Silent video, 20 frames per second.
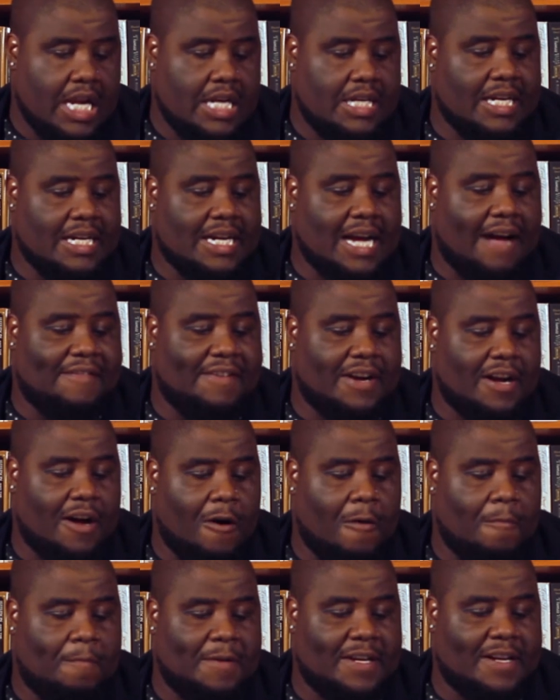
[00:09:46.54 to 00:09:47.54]
The governor
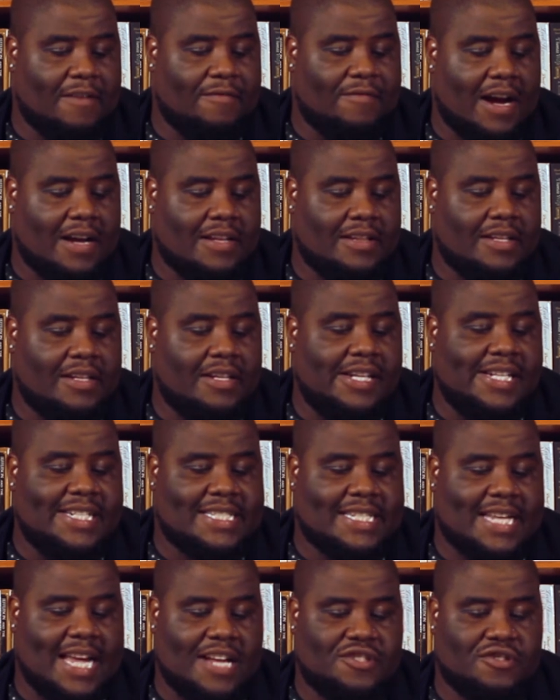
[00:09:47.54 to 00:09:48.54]
opened a regularly
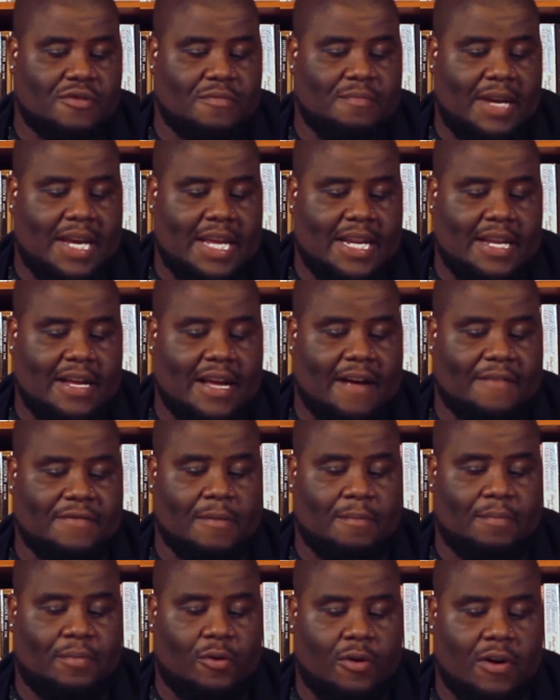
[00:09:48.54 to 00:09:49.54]
scheduled meeting of
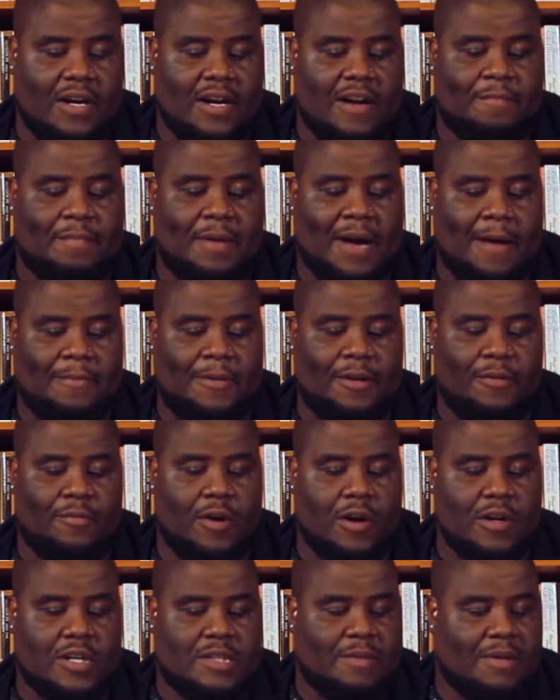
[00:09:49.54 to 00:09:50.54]
the Board of Public
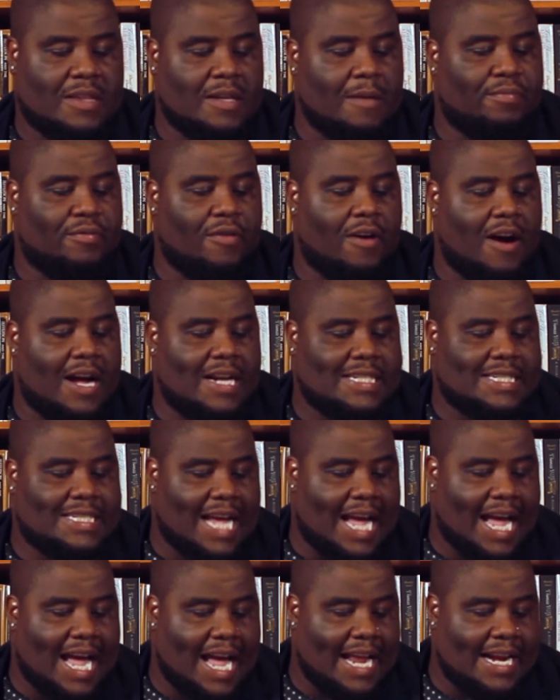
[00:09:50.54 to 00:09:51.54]
Works with a
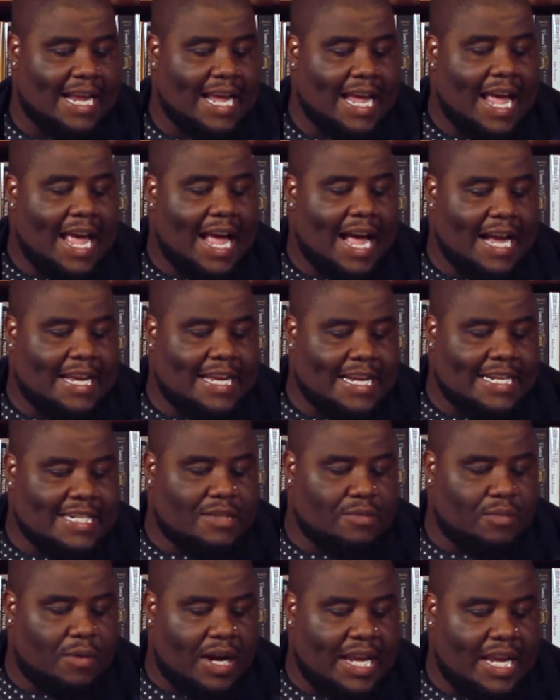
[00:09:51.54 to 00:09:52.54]
broadside
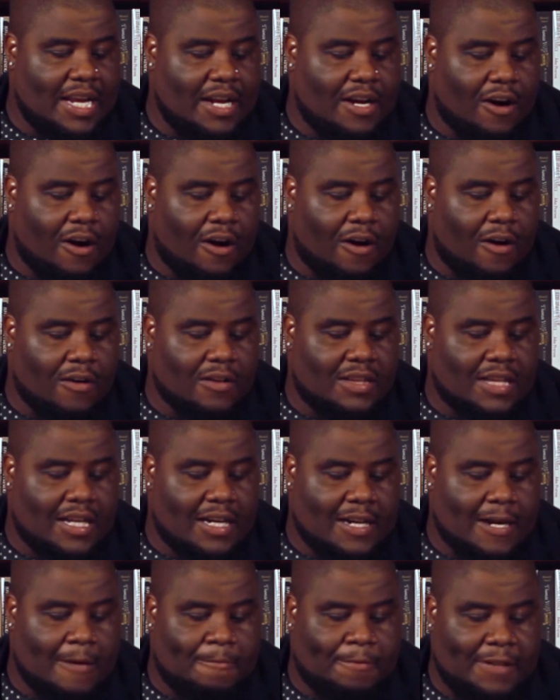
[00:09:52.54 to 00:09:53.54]
against what he called the
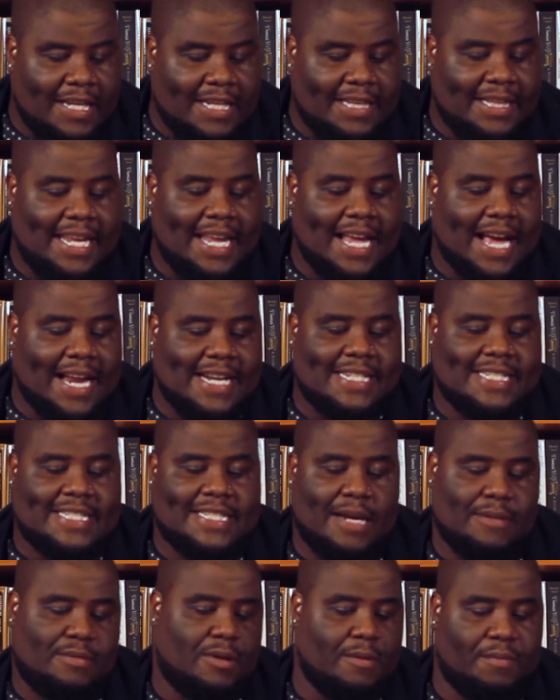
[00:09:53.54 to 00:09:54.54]
completely
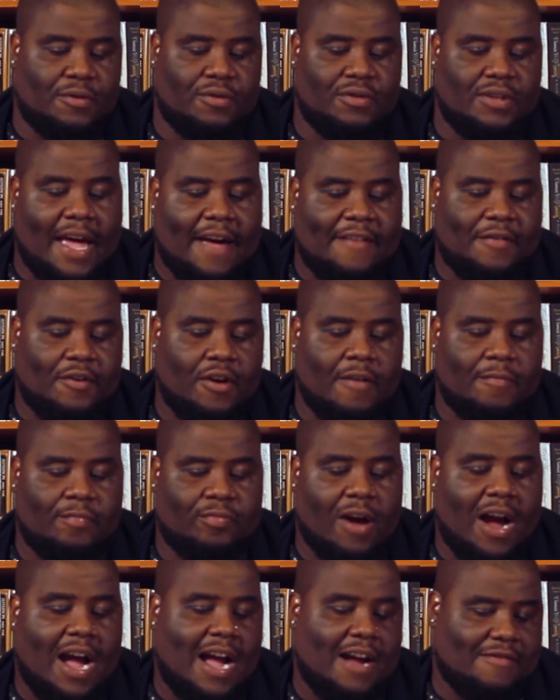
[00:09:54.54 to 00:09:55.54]
unacceptable level of
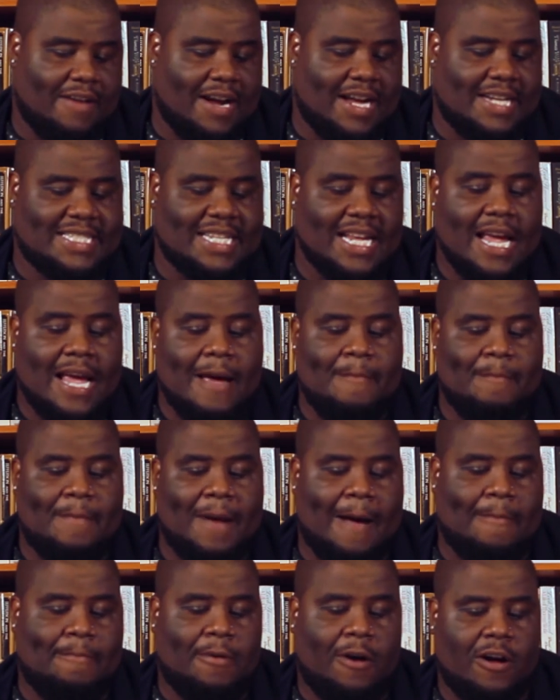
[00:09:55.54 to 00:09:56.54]
progress
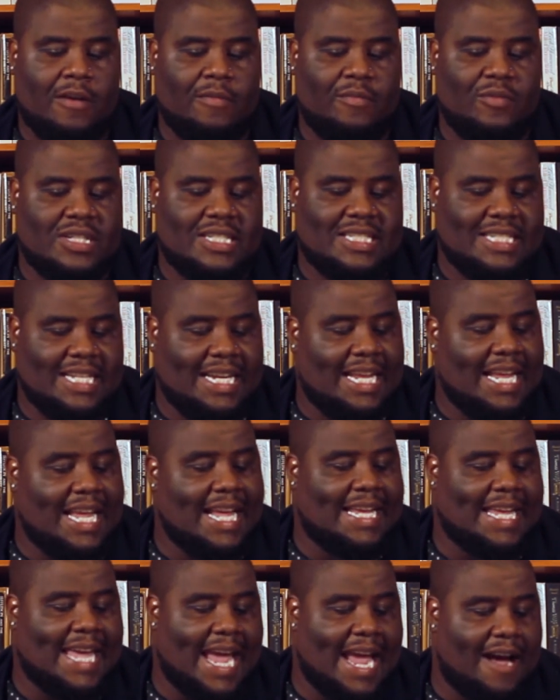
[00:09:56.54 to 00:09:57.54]
by Baltimore City
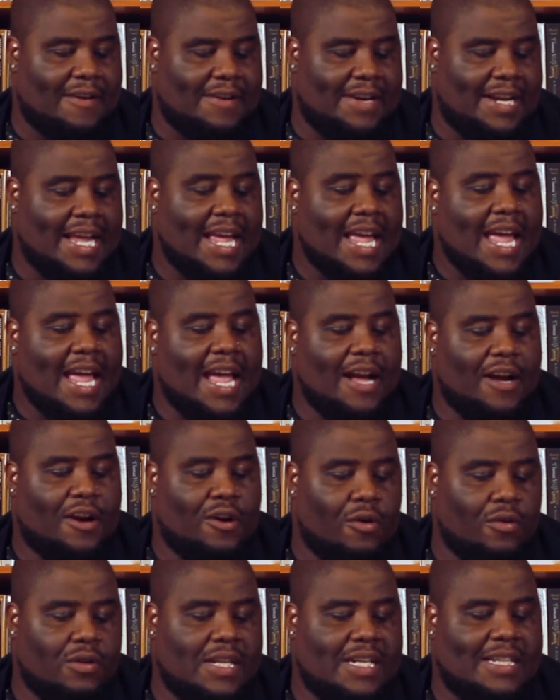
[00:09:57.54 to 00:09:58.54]
and County in
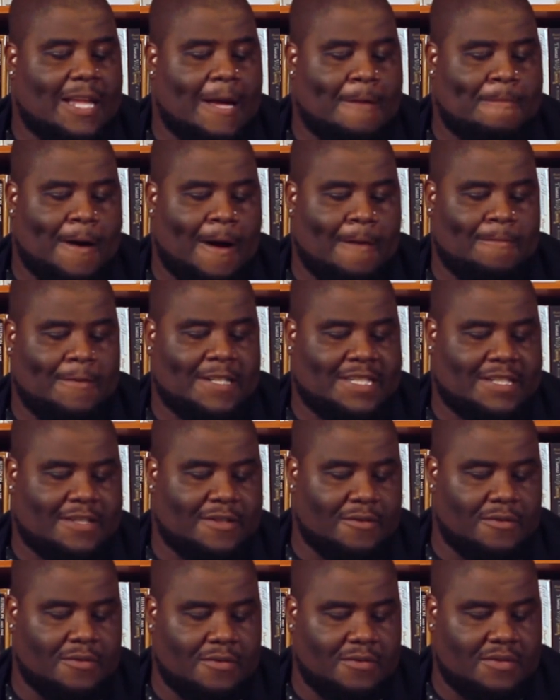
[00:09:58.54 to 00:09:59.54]
cooling their public
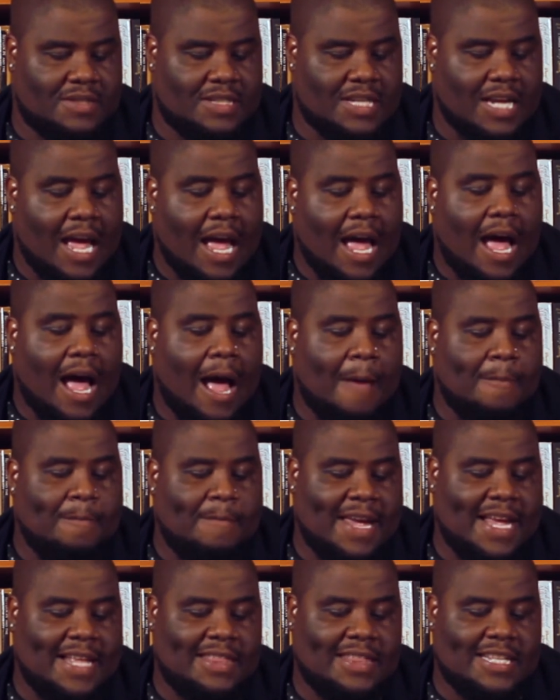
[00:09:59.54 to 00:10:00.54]
schools.
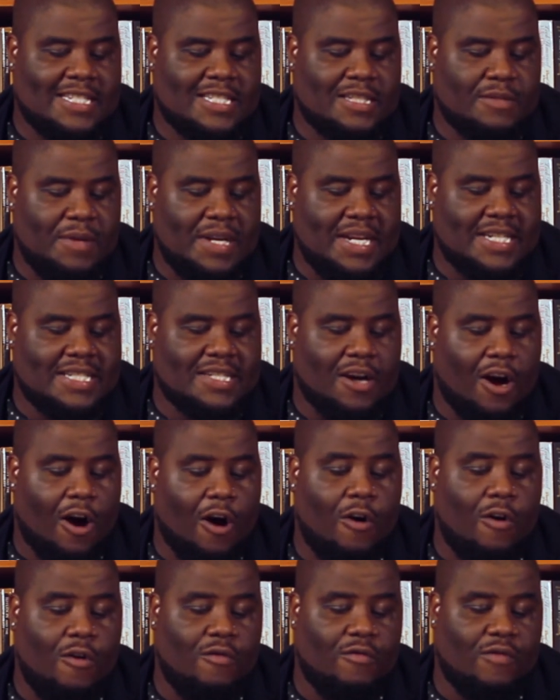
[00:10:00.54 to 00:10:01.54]
Amid this week's
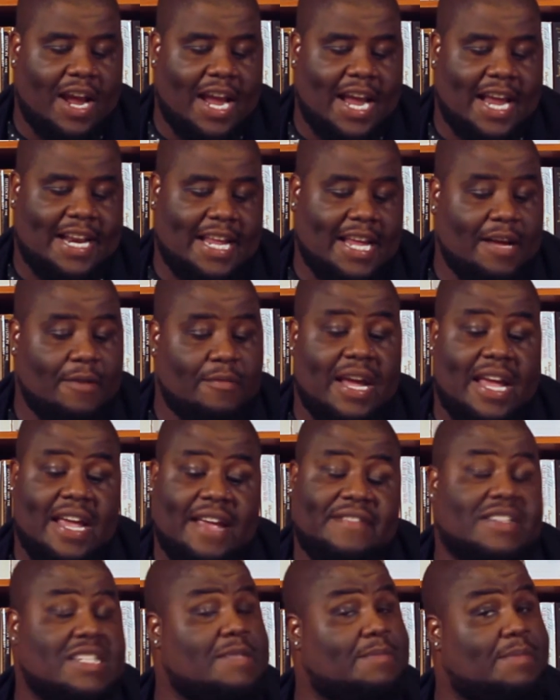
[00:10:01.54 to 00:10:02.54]
cold red heat
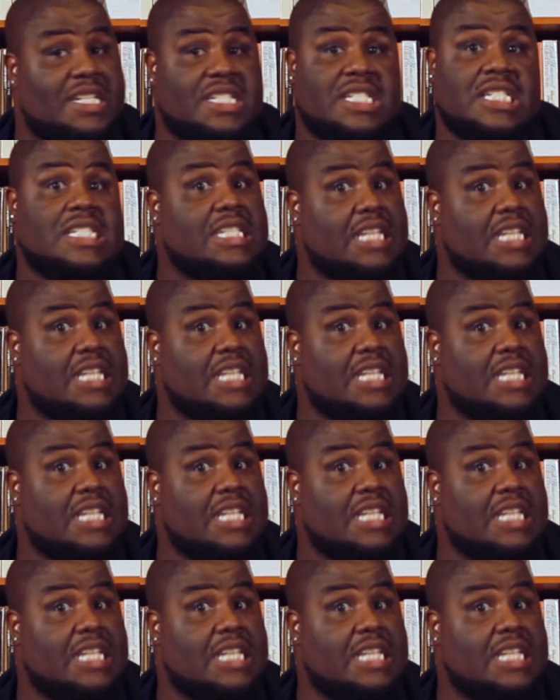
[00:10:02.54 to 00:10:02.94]
wave, because bitch is